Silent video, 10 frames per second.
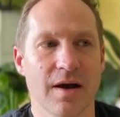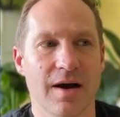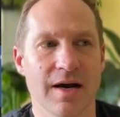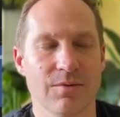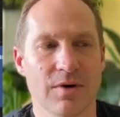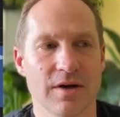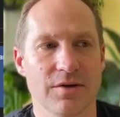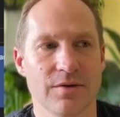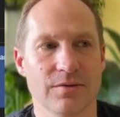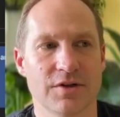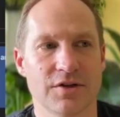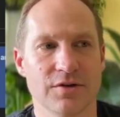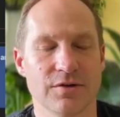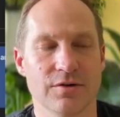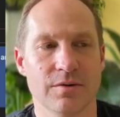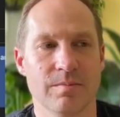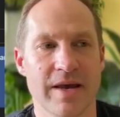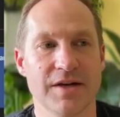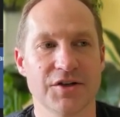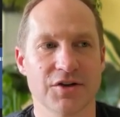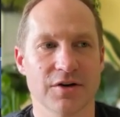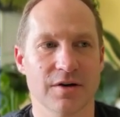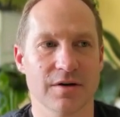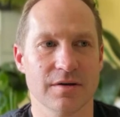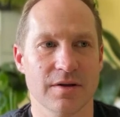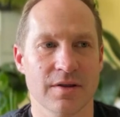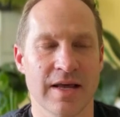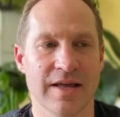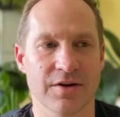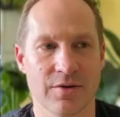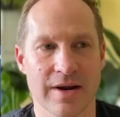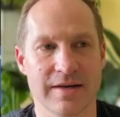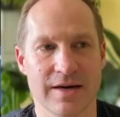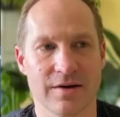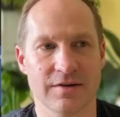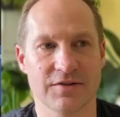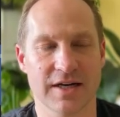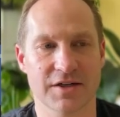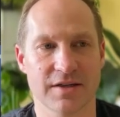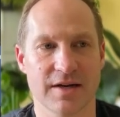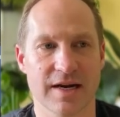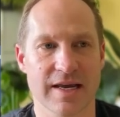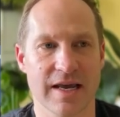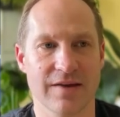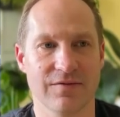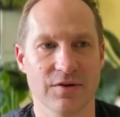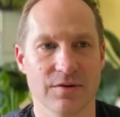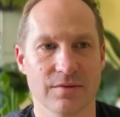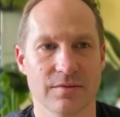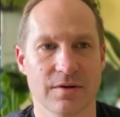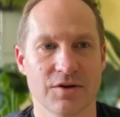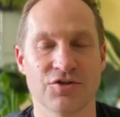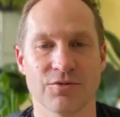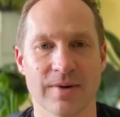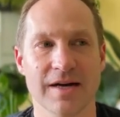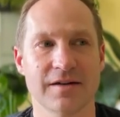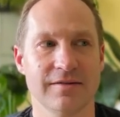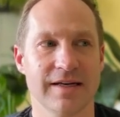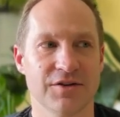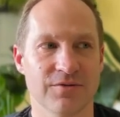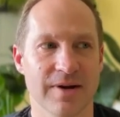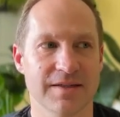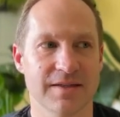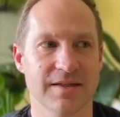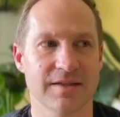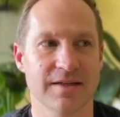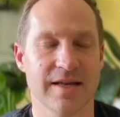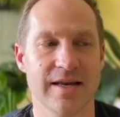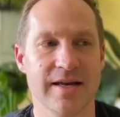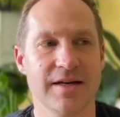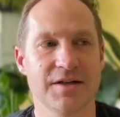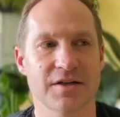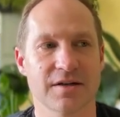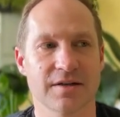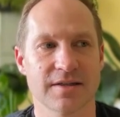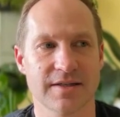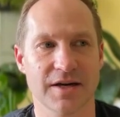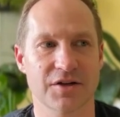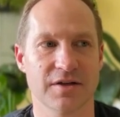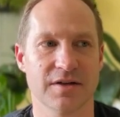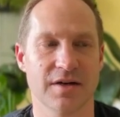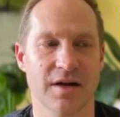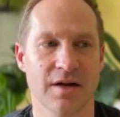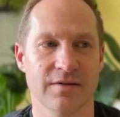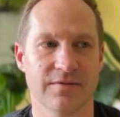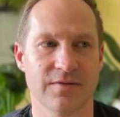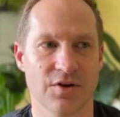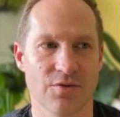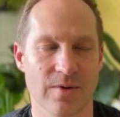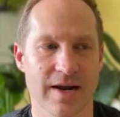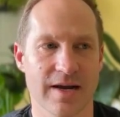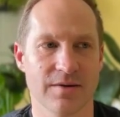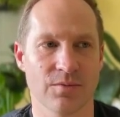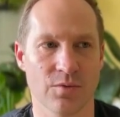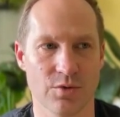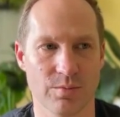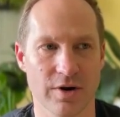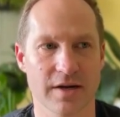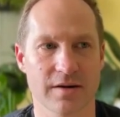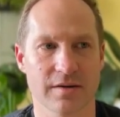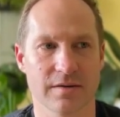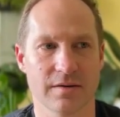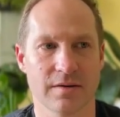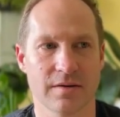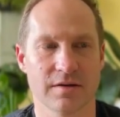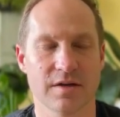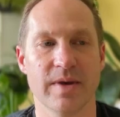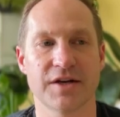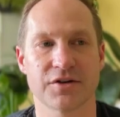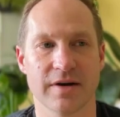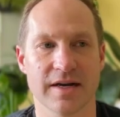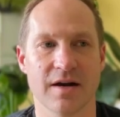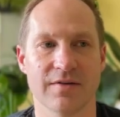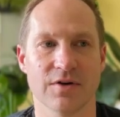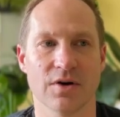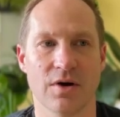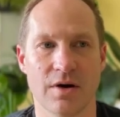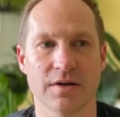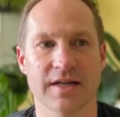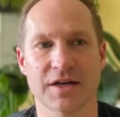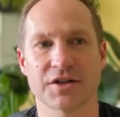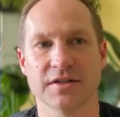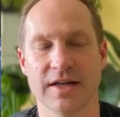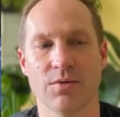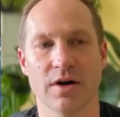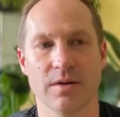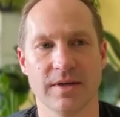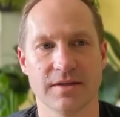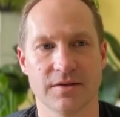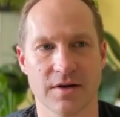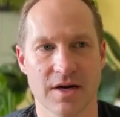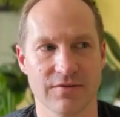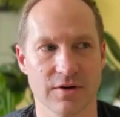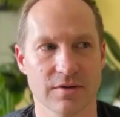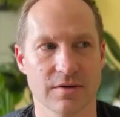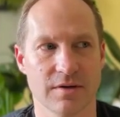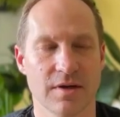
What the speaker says: I want you to make sure that the grant narrative section that I gave you directly addresses each section of the grant rubric to make sure I covered all sections they wanted me to cover.